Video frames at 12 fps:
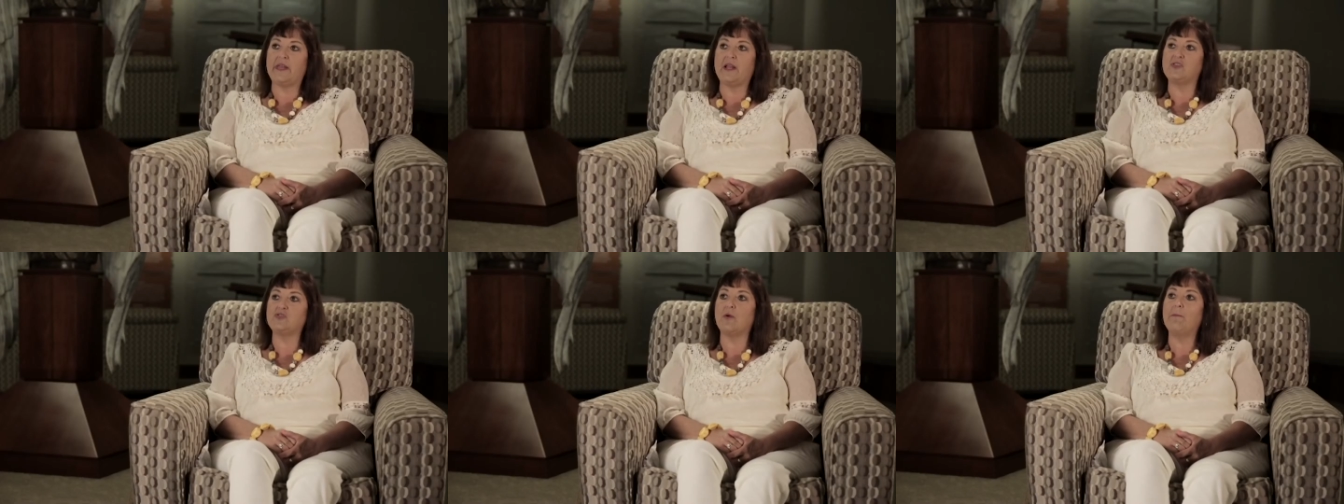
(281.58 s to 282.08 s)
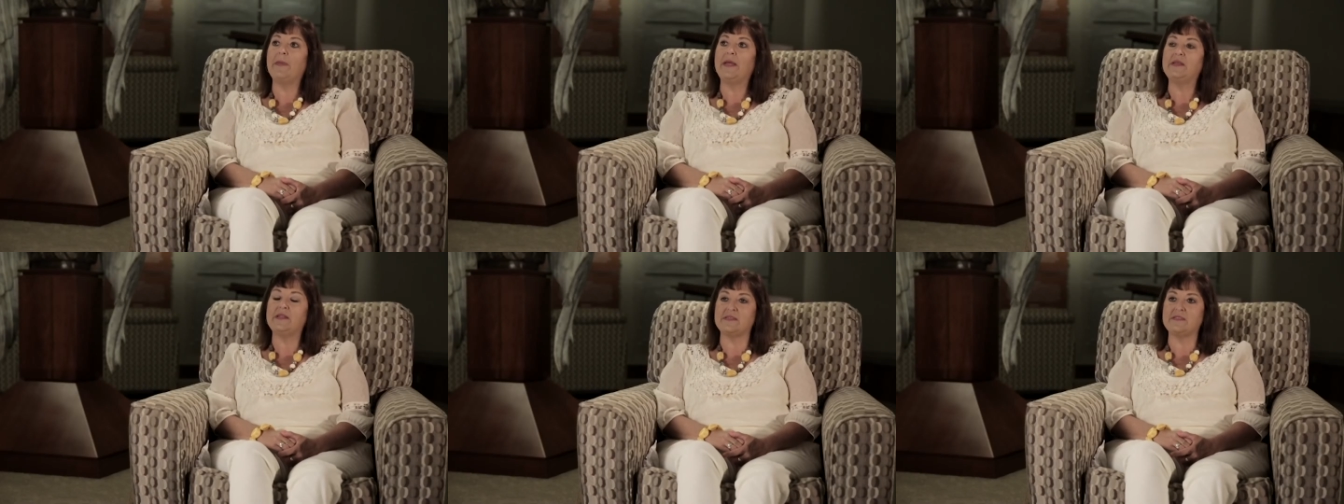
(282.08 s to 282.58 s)
in a
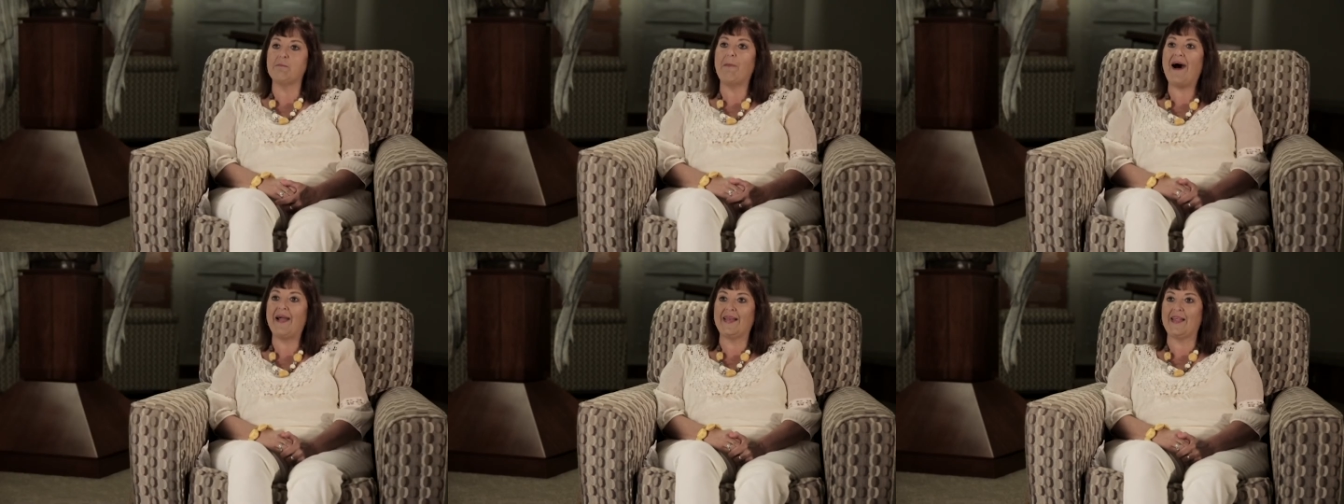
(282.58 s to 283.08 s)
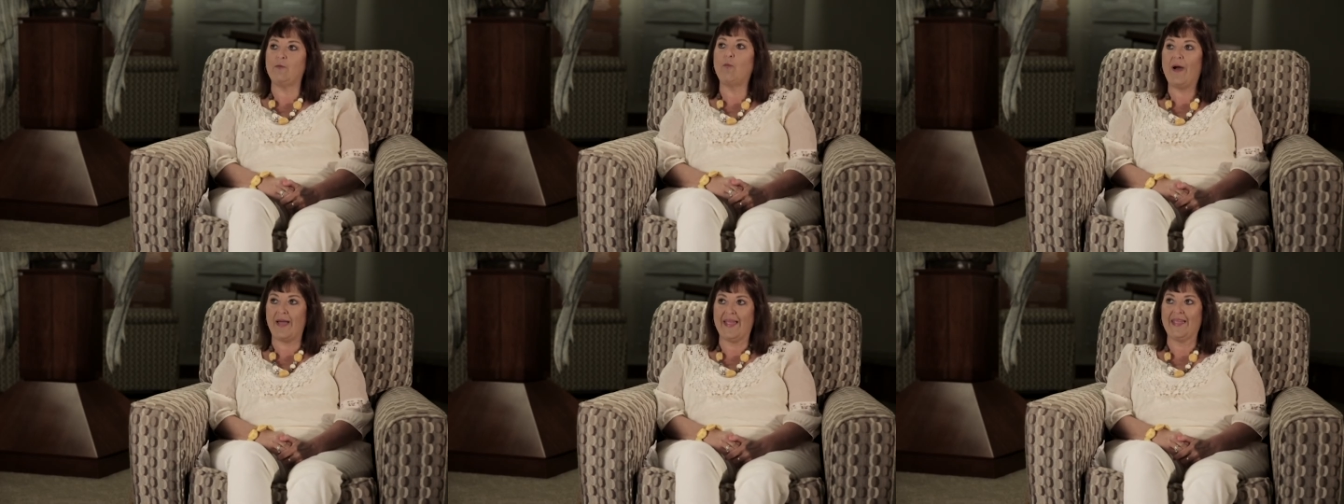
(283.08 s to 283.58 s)
tremendous, mighty
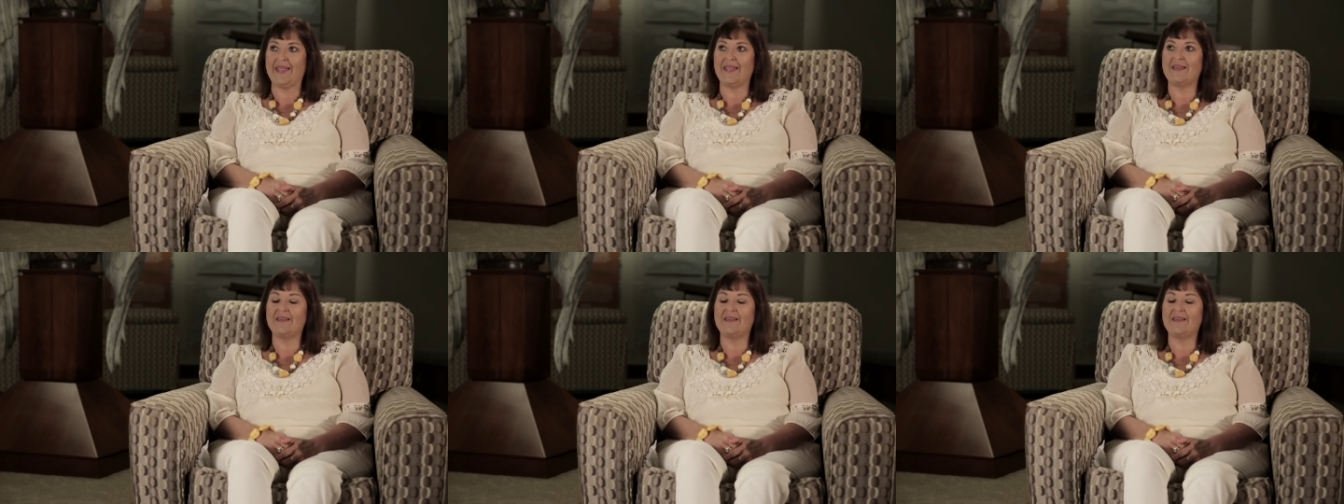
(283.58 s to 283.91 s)
way.